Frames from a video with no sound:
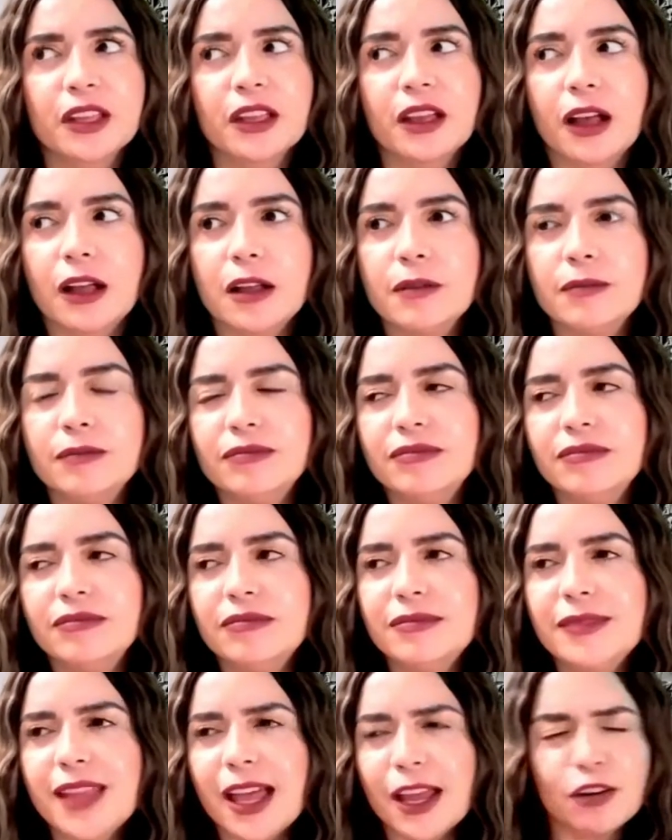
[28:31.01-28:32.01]
um,
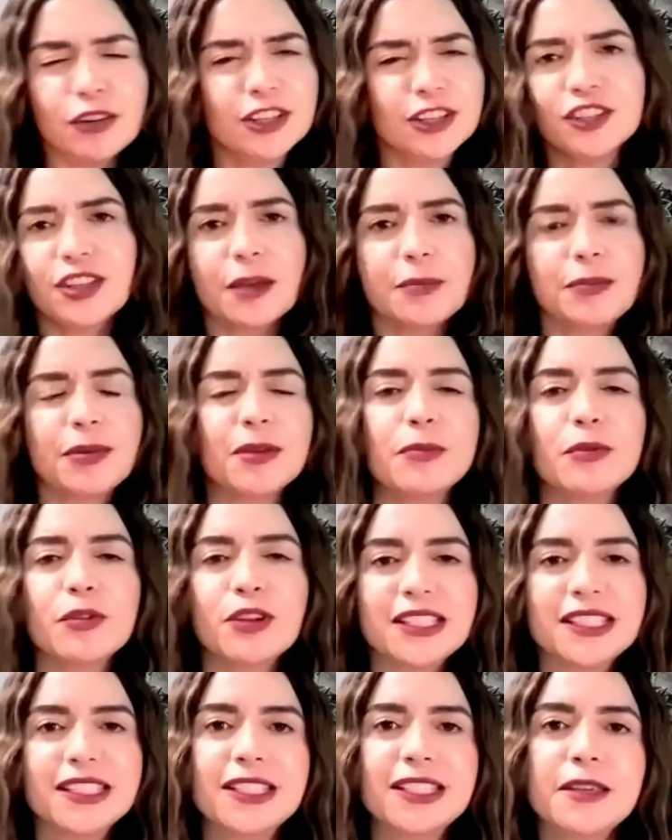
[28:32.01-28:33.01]
not only so that people can
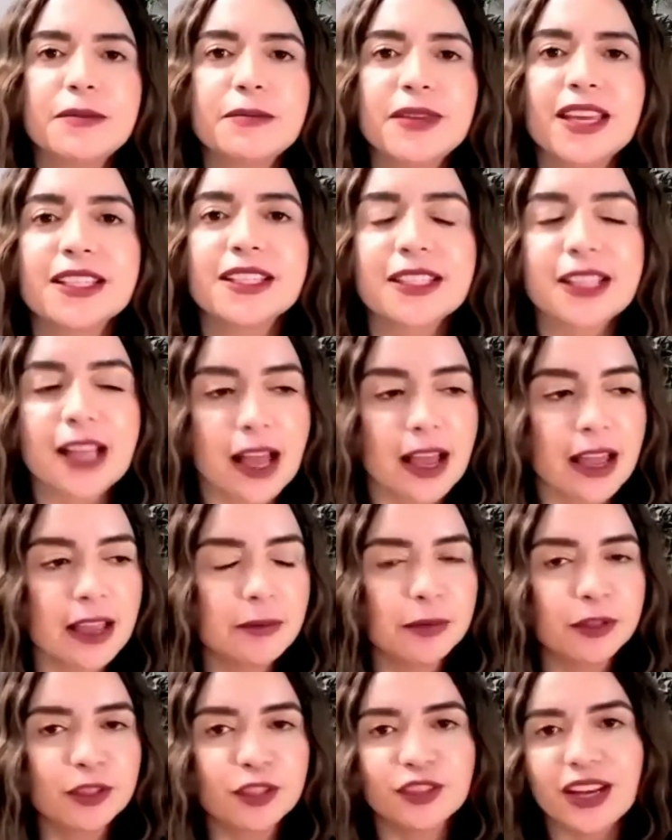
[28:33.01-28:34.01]
see me as kind,
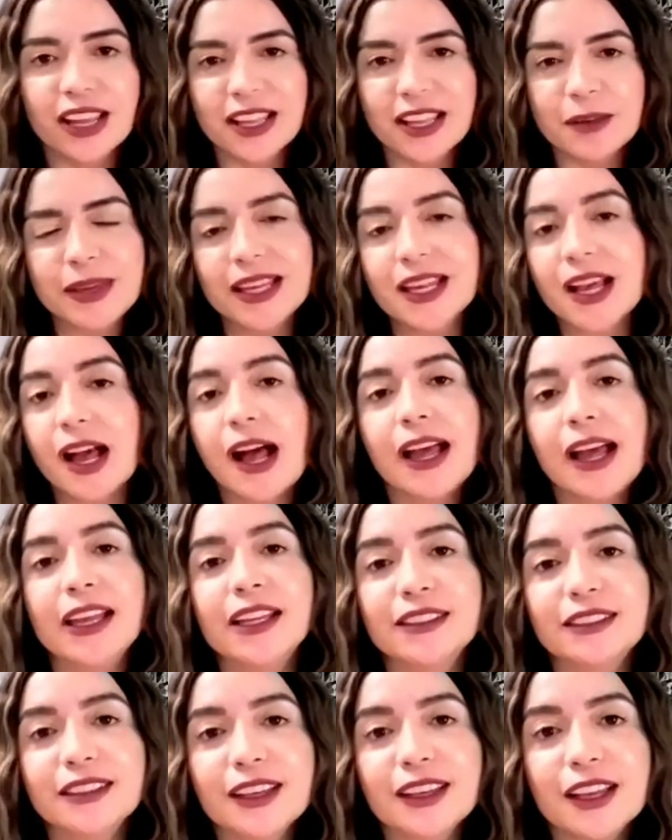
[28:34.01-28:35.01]
but so that I can be
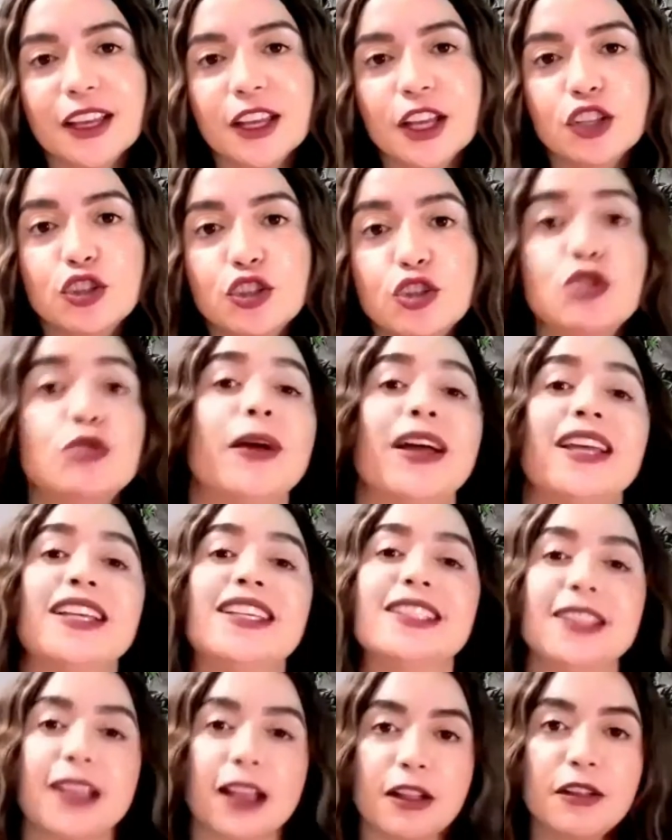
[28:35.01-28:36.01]
kind to
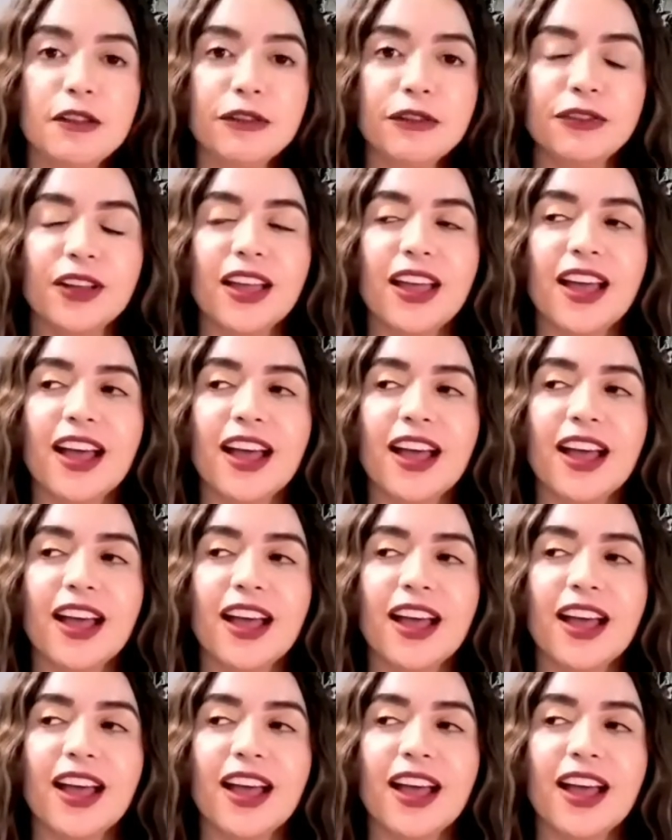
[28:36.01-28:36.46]
myself.